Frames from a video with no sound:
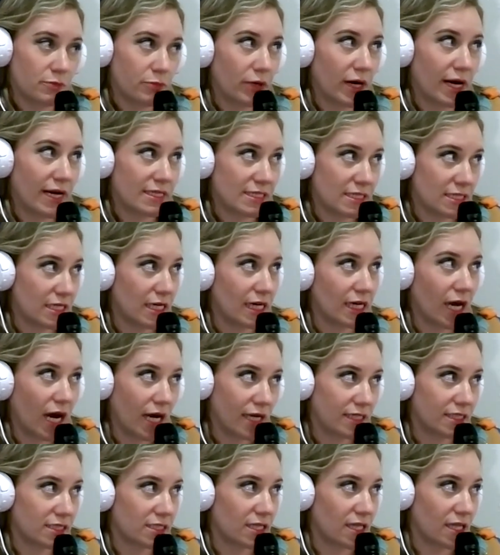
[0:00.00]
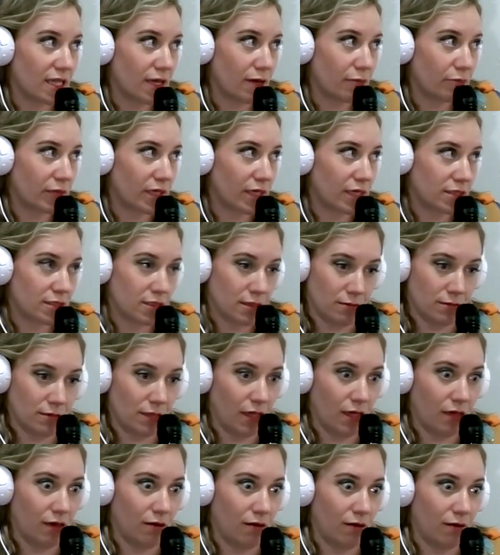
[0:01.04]
surprised that I got into them because I was
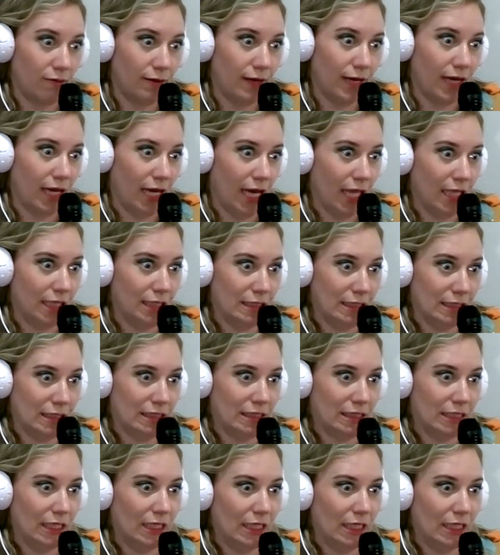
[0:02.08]
like, oh my God, this is scary.